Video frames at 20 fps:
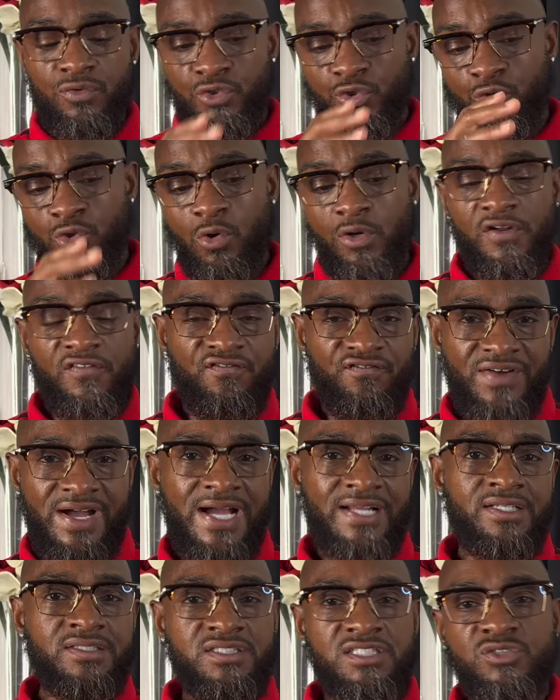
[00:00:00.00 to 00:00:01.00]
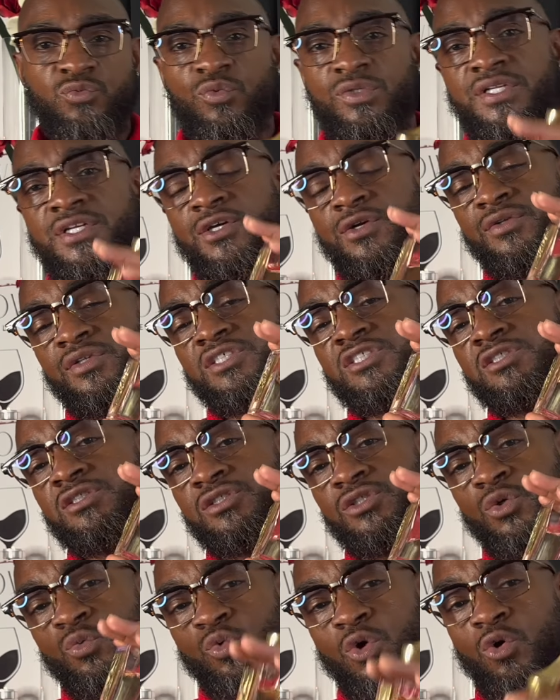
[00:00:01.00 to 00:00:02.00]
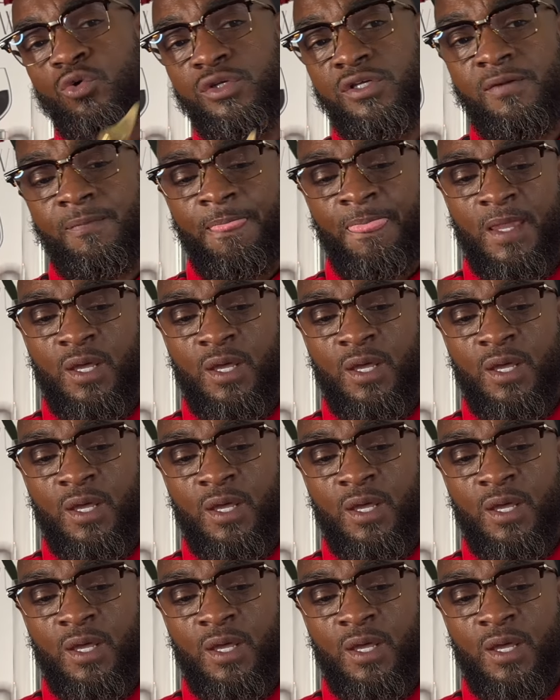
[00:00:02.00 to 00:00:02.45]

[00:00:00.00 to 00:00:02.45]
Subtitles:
You're going to find that this one here, this Neroli